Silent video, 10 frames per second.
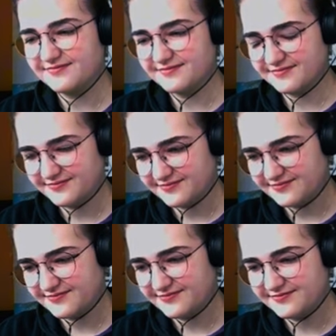
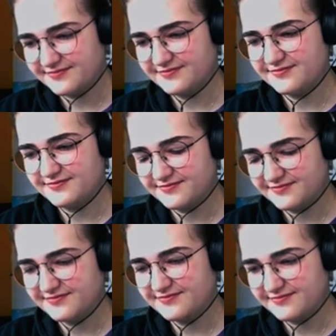
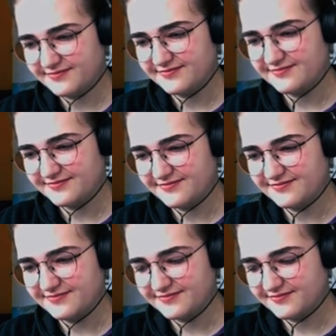
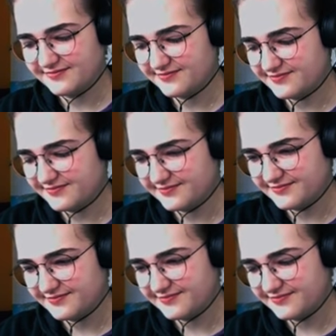
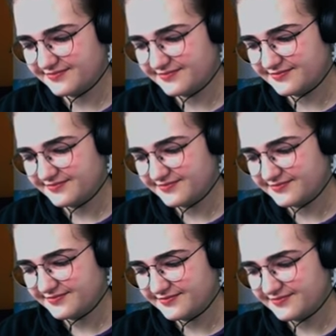
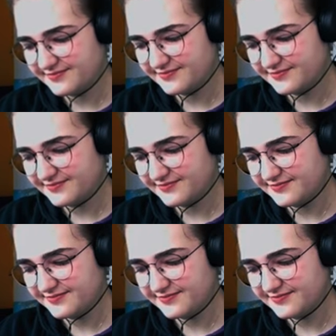
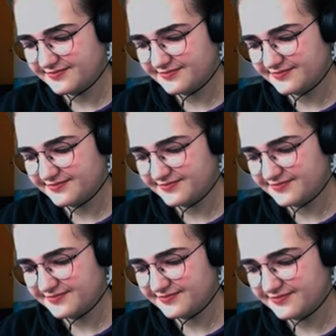
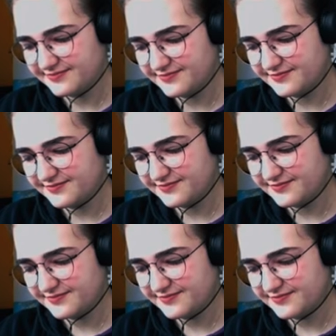
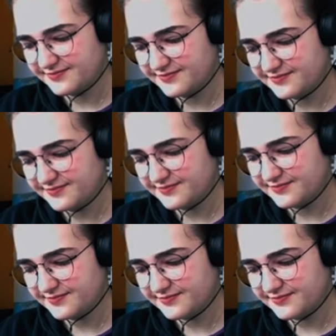[no speech]